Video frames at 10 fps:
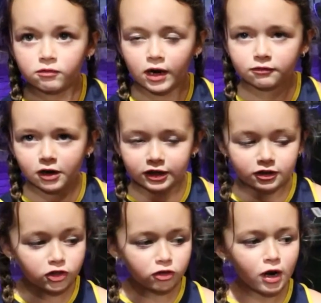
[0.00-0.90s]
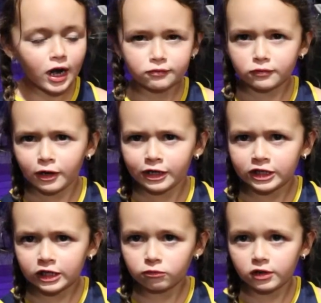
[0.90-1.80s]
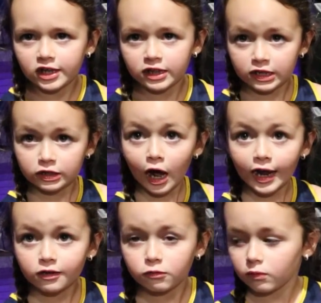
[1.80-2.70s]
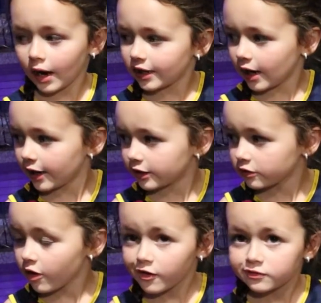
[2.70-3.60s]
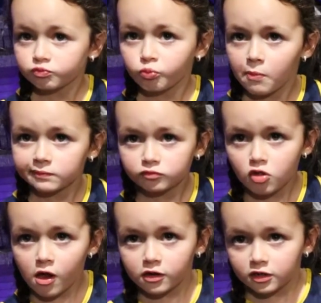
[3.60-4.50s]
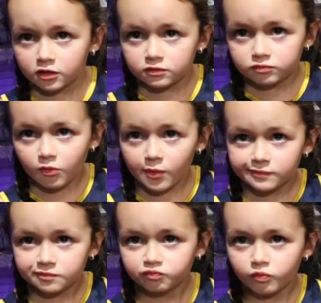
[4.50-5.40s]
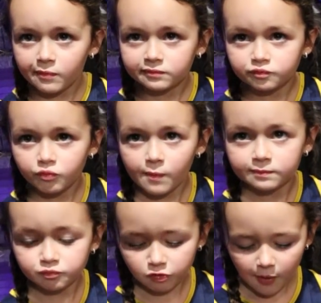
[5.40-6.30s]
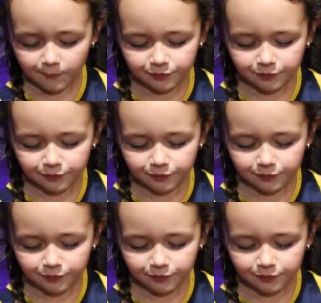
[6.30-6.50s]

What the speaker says: What one do I really like? What don't know. You're going to tell me, so keep eating.